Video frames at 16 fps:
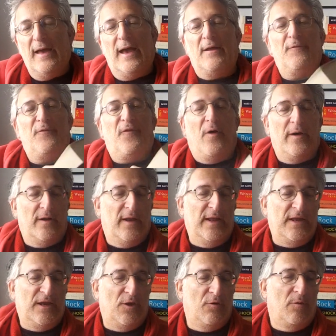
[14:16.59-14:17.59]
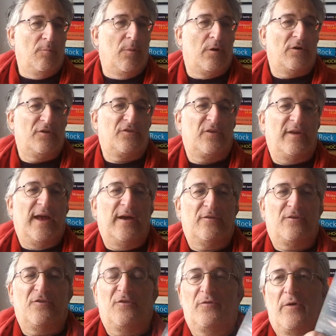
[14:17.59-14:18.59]
And finally, Ewan Morrison,
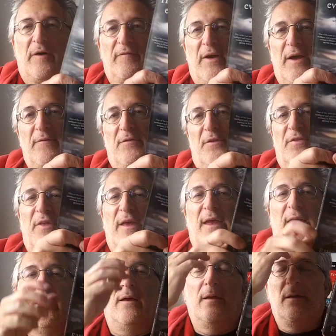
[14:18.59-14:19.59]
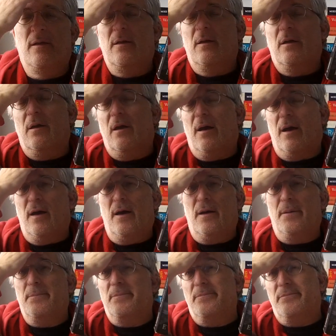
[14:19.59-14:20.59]
How to Survive Everything.
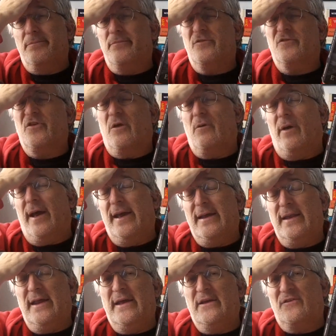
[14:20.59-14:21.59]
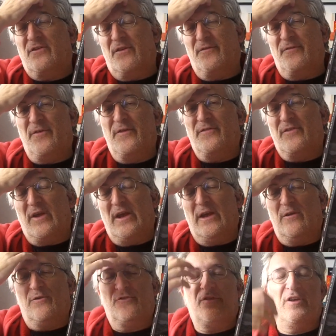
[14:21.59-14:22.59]
Um, so Haley is a
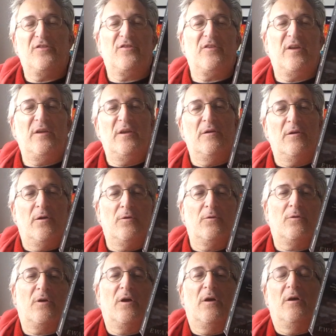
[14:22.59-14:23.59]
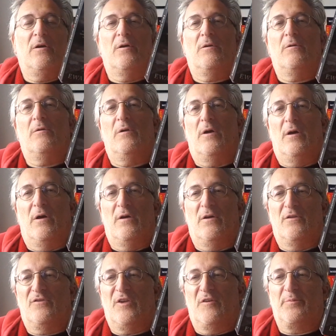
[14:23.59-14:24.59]
15 or 16 year old girl, uh,
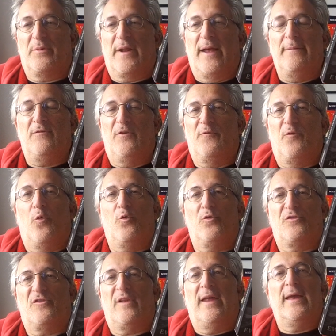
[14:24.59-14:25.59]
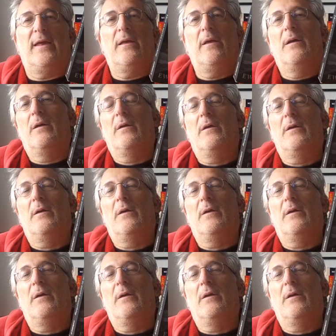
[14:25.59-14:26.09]
self-proclaimed divorceling.